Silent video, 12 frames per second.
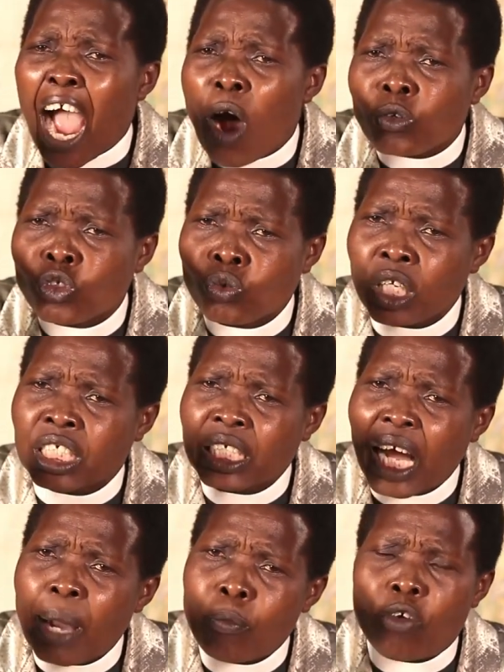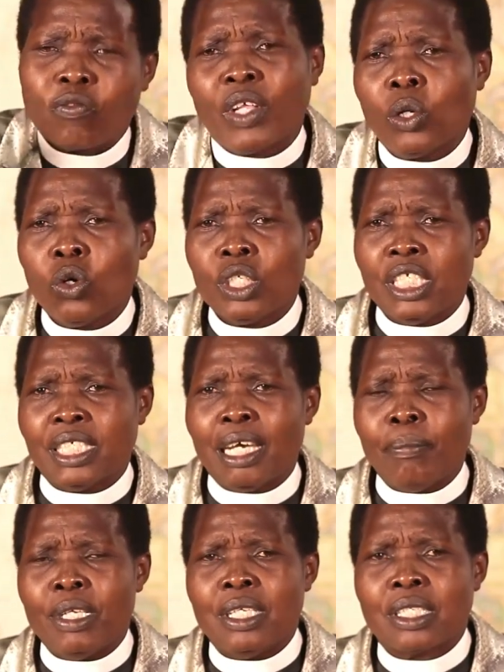outstretched arm of the Lord is
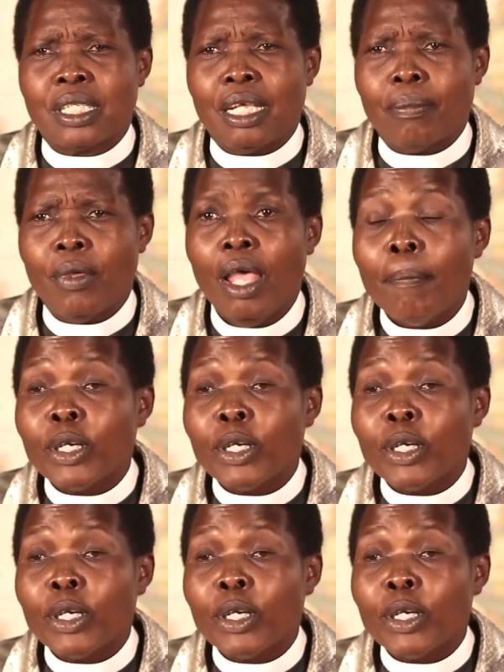amidst them.